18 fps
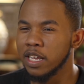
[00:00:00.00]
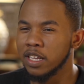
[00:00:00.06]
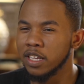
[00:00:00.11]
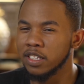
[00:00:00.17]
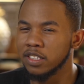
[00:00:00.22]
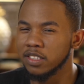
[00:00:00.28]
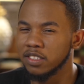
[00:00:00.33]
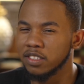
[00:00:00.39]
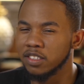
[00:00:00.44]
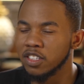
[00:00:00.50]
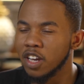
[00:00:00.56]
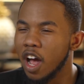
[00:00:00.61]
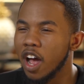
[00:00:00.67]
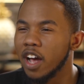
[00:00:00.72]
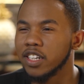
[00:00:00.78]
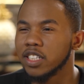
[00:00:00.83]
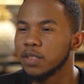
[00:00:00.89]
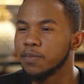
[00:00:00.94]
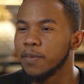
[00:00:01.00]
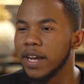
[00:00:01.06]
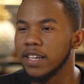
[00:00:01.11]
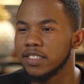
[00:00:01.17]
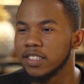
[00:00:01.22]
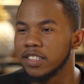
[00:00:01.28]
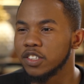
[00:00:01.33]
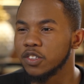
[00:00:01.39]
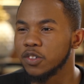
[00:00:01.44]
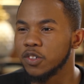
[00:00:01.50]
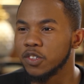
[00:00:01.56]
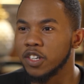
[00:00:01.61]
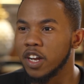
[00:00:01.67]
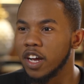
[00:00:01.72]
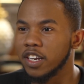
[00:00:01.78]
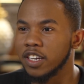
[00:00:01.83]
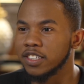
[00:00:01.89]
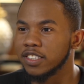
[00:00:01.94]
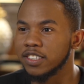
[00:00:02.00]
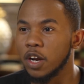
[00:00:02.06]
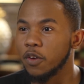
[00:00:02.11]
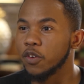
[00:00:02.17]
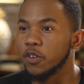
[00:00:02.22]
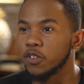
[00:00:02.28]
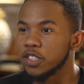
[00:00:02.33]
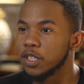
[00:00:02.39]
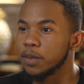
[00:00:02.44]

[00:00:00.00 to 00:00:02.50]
is not expected or not the stereotypical.